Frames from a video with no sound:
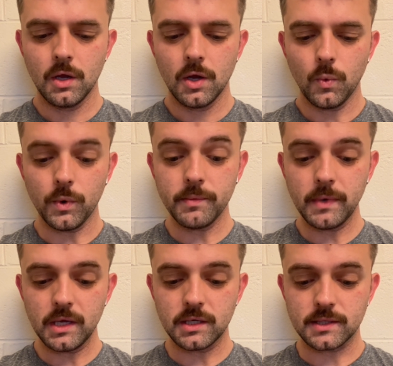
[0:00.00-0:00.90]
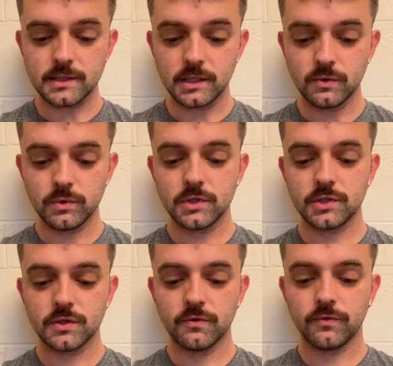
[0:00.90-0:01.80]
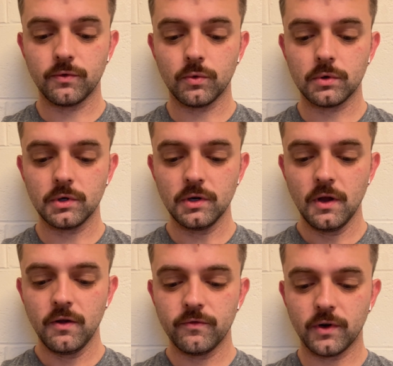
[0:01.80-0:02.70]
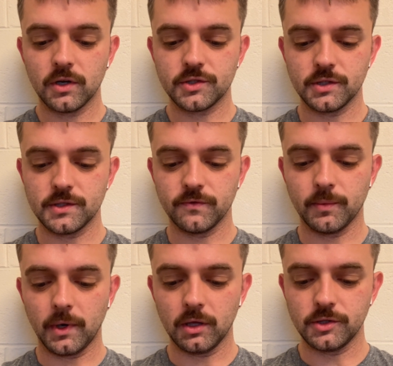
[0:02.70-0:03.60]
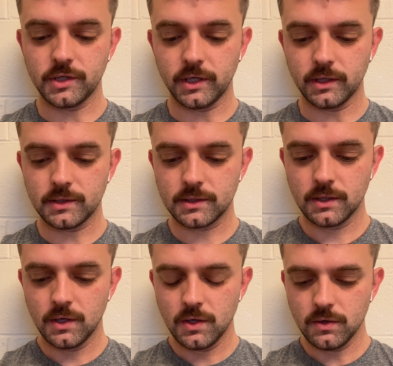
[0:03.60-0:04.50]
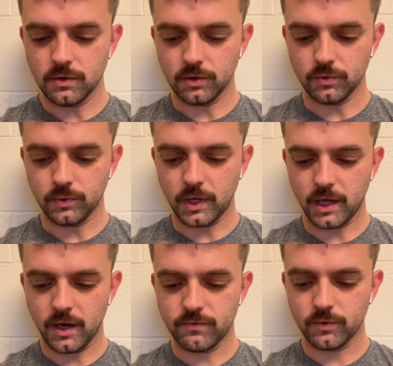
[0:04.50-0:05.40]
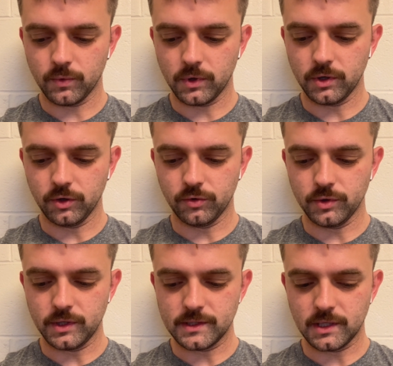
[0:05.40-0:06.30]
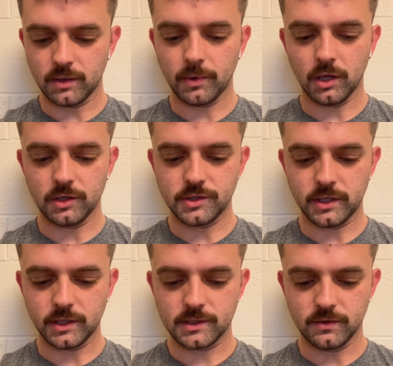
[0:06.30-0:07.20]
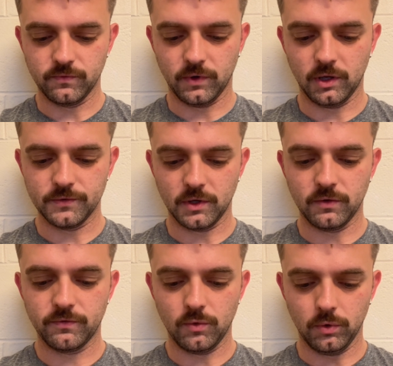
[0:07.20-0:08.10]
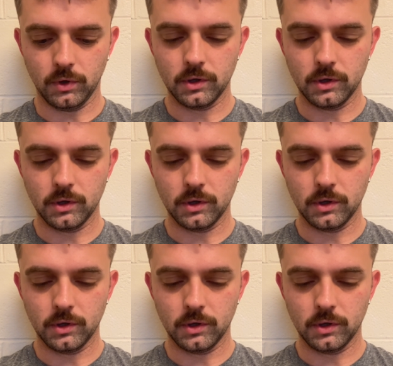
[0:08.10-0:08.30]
We may distinguish 4 functions of apologetics, though not everyone agrees that apologetics involves all 4.